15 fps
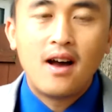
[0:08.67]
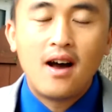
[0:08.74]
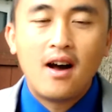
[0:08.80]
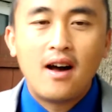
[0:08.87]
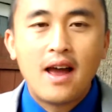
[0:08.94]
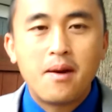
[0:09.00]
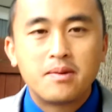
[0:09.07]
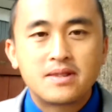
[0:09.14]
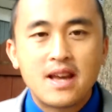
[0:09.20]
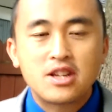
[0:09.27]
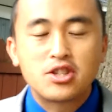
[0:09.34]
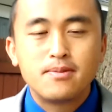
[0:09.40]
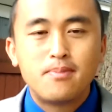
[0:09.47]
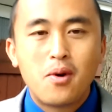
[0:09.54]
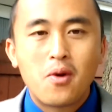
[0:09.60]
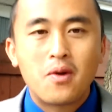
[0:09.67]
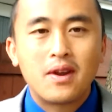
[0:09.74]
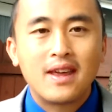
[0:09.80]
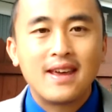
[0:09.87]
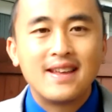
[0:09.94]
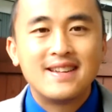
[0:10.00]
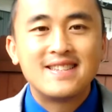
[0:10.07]
I was actually born
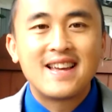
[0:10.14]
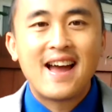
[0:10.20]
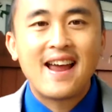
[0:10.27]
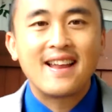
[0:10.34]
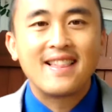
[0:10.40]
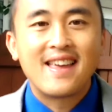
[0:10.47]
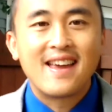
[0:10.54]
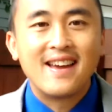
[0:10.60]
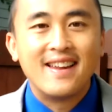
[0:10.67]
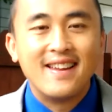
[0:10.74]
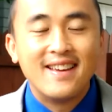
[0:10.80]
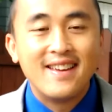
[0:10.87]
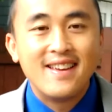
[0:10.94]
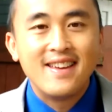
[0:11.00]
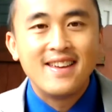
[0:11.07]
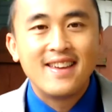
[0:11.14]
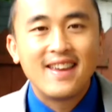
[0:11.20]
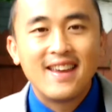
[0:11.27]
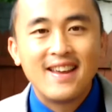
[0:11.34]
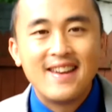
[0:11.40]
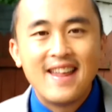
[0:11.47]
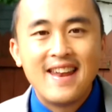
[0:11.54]
in Thailand
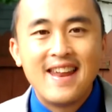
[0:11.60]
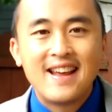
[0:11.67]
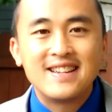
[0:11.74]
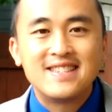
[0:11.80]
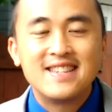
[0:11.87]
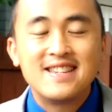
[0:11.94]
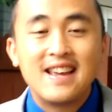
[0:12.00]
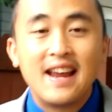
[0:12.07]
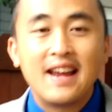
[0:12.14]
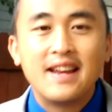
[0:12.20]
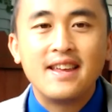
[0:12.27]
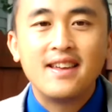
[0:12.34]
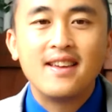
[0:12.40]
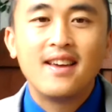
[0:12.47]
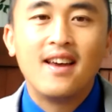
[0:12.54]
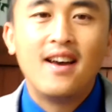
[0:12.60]
in 1980.